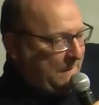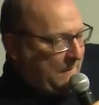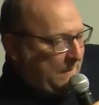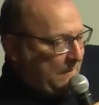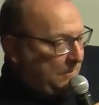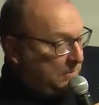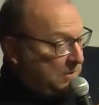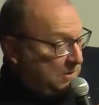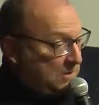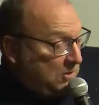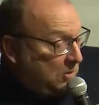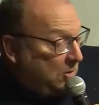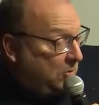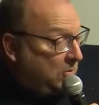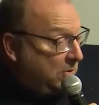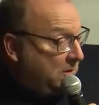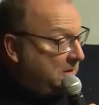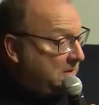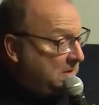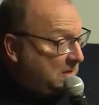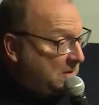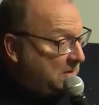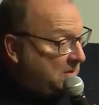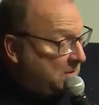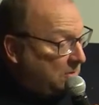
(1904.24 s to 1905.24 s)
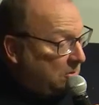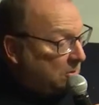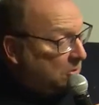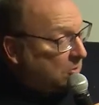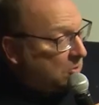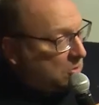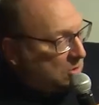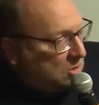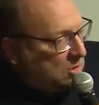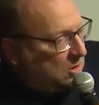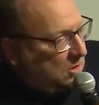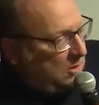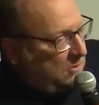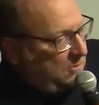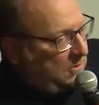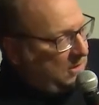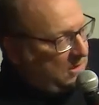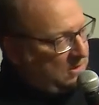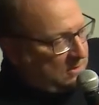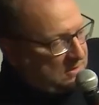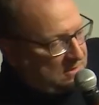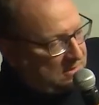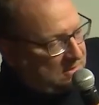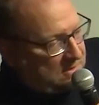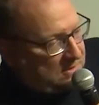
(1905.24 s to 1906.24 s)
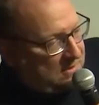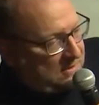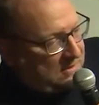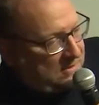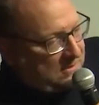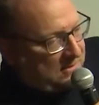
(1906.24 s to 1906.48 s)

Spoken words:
was always crucial, because